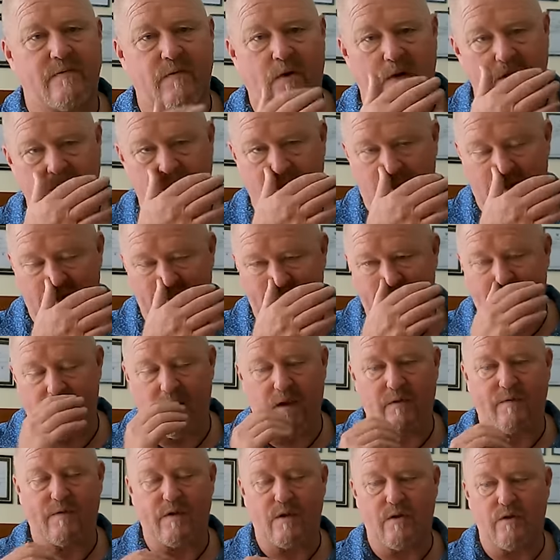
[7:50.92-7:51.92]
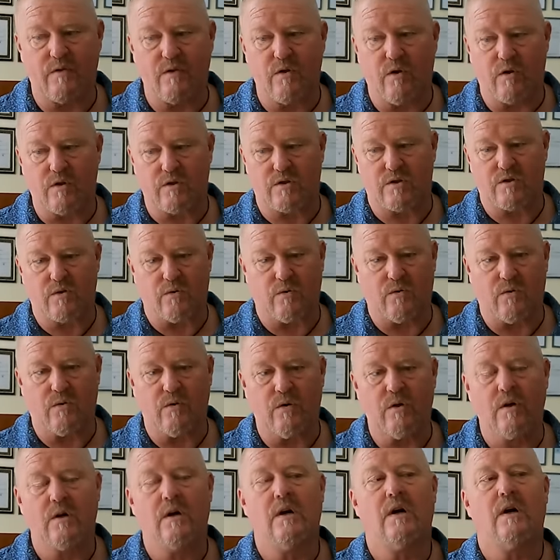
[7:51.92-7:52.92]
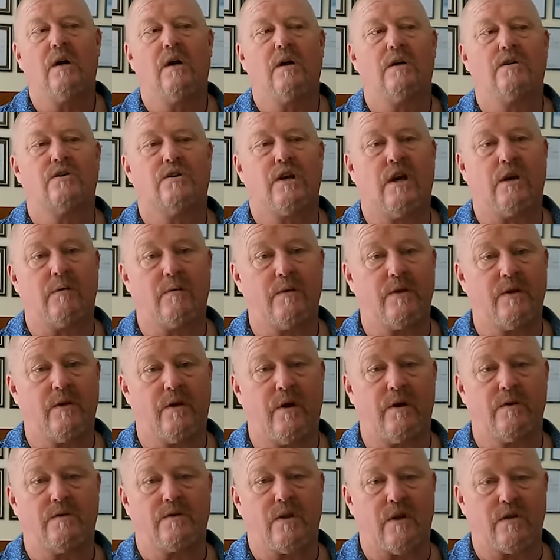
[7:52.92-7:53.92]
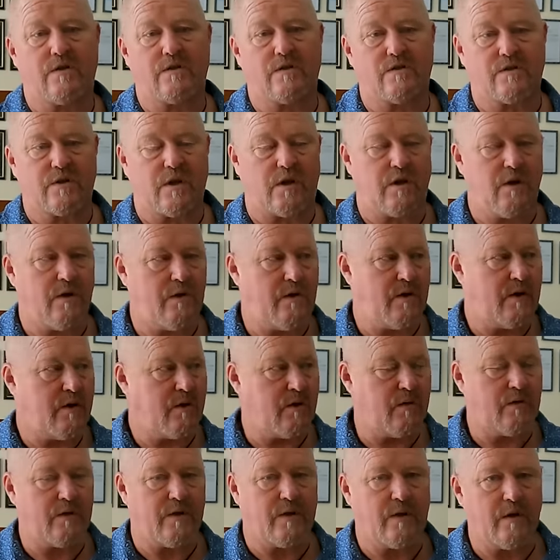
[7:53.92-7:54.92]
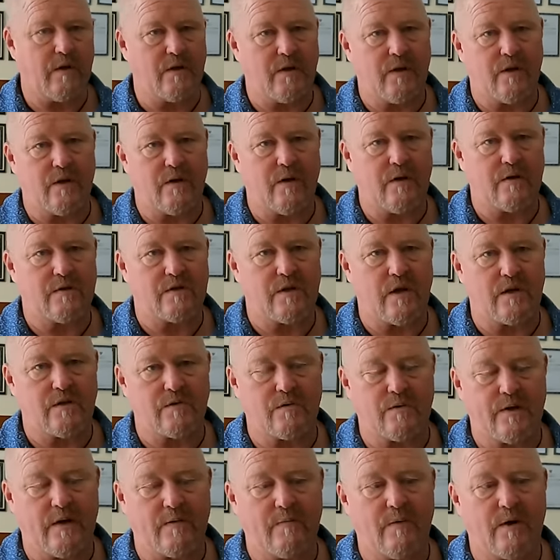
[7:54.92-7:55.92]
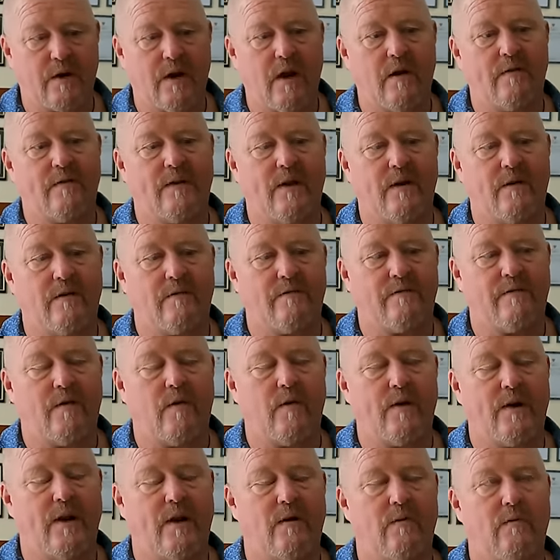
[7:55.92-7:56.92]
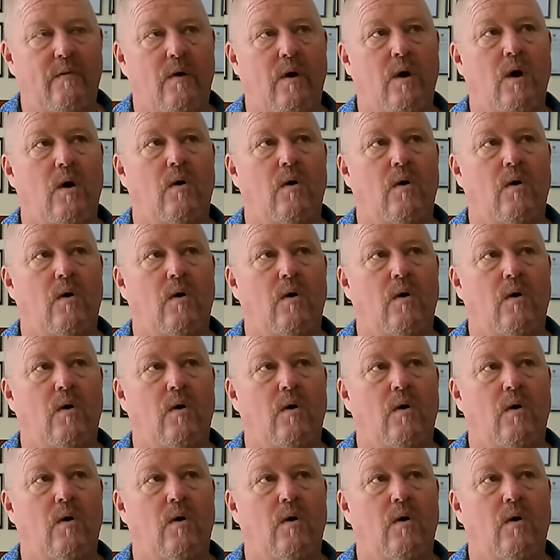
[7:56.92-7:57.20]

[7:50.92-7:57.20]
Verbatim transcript: advice I give you. If you're not sure, check with your own social security or the, your own mm-hmm. social network over there and find out